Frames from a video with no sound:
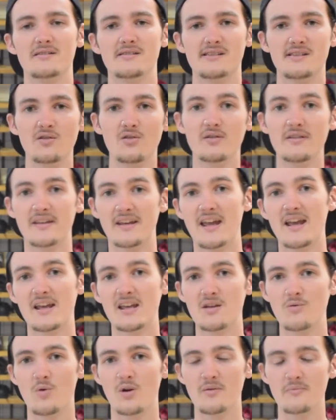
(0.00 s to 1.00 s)
still in the
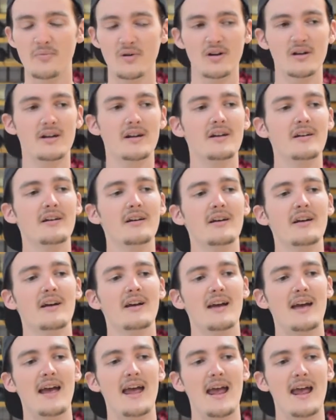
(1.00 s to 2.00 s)
Genki One book,
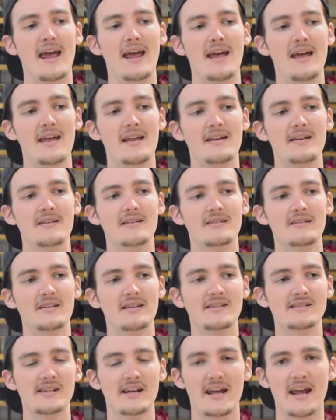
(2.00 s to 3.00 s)
and
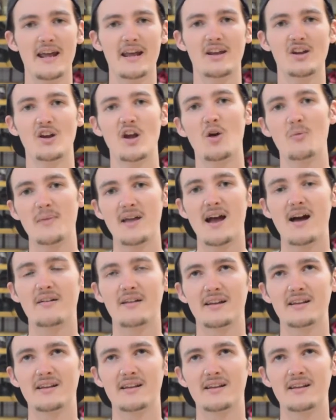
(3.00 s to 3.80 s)
he's like, hey, can you help me out?